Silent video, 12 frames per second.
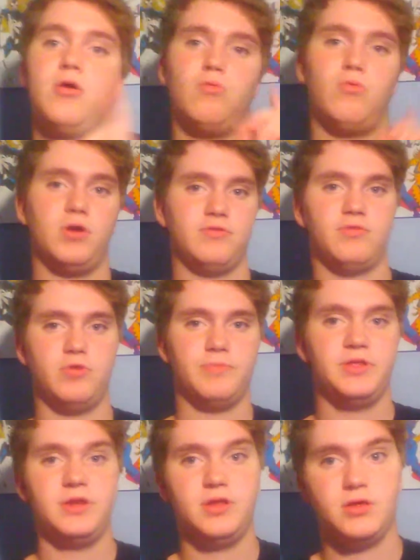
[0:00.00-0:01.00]
One of the
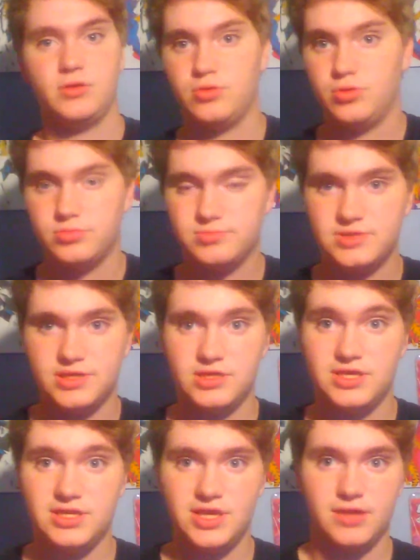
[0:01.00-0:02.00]
women,
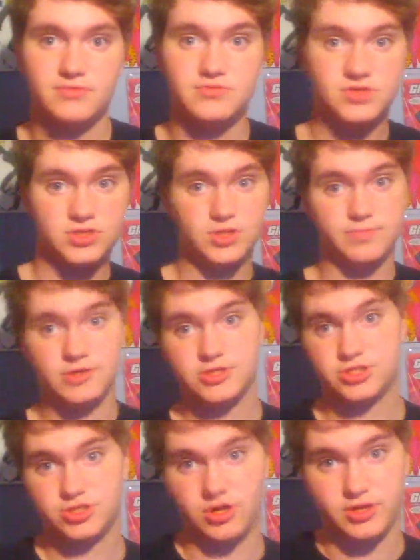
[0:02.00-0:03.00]
he gives super
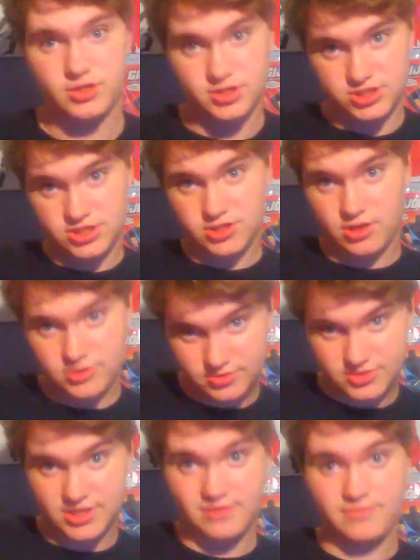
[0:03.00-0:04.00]
strength, and she calls
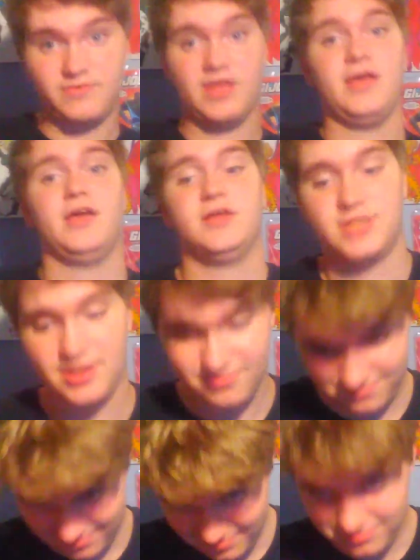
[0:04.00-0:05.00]
herself
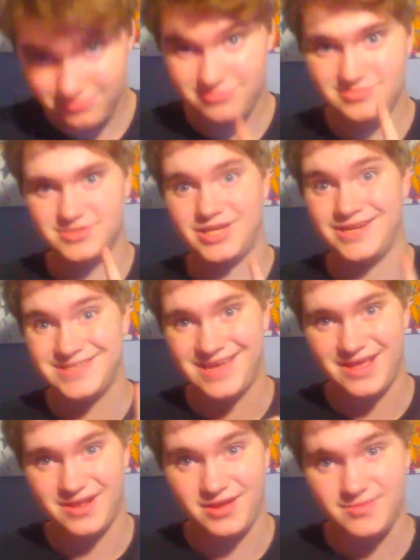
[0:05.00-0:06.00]

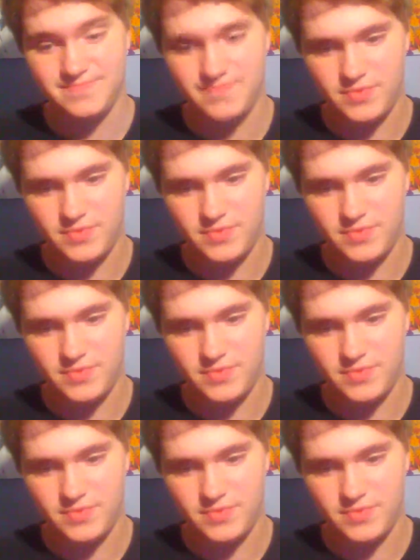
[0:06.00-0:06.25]
Titana.